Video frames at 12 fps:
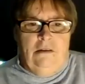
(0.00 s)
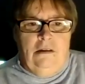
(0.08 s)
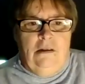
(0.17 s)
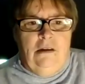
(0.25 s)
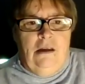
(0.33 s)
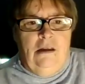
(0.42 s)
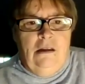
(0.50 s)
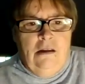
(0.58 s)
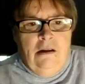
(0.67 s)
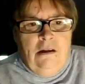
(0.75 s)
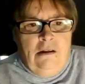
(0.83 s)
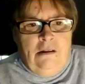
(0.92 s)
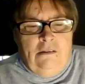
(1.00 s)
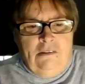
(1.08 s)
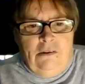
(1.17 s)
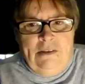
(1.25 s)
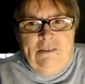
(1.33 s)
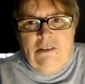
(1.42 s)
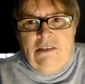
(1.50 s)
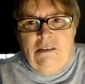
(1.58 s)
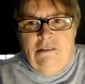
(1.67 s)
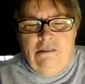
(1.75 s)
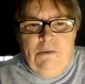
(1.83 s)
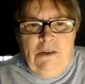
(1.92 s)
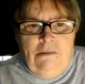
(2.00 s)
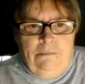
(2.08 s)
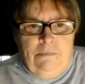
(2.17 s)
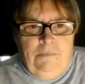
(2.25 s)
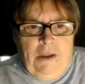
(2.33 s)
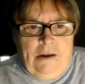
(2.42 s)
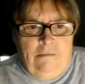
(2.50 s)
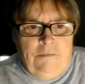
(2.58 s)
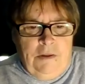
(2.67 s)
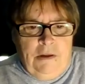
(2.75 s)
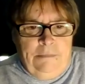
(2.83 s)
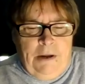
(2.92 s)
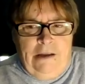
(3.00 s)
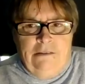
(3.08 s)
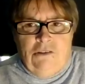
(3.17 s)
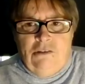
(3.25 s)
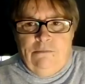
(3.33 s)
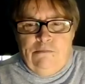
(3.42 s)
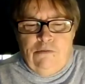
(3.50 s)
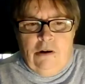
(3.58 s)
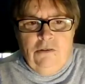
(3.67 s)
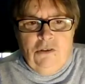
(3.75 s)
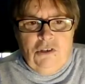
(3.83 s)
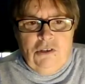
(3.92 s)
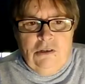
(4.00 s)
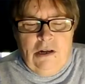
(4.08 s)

Okay, so as I said, it's been a partnership approach.